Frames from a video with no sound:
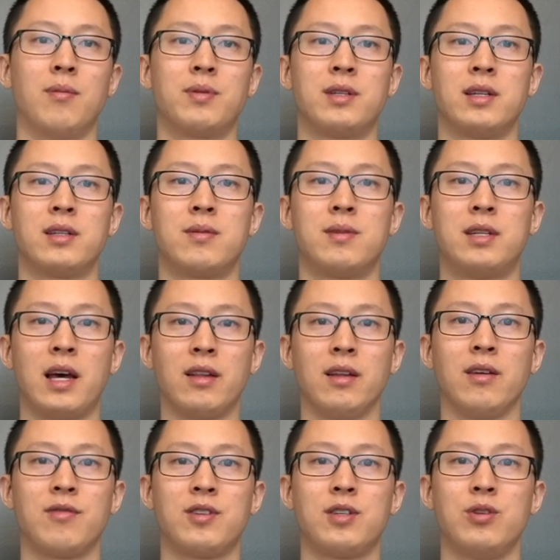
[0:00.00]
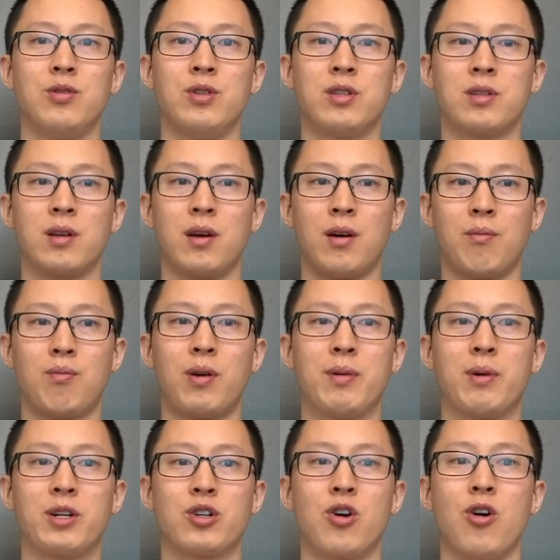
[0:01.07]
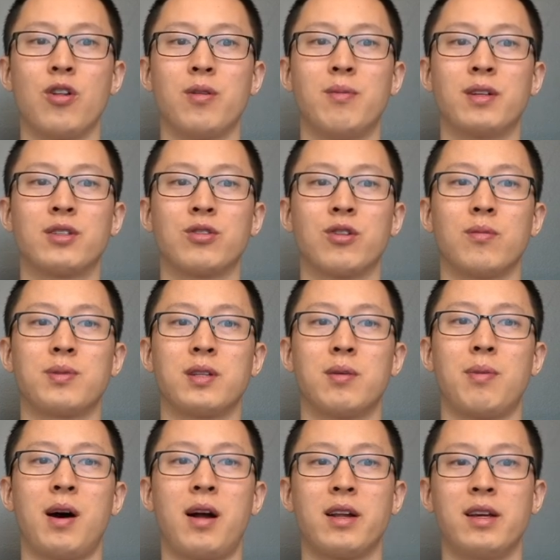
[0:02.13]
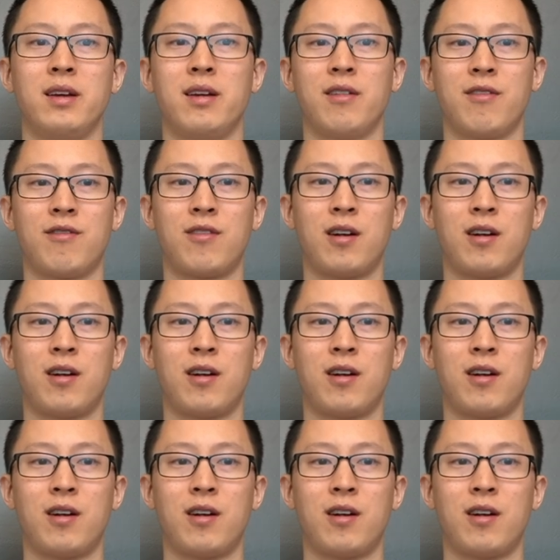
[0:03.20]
Since deadlifts use pretty much all the muscle groups in the body,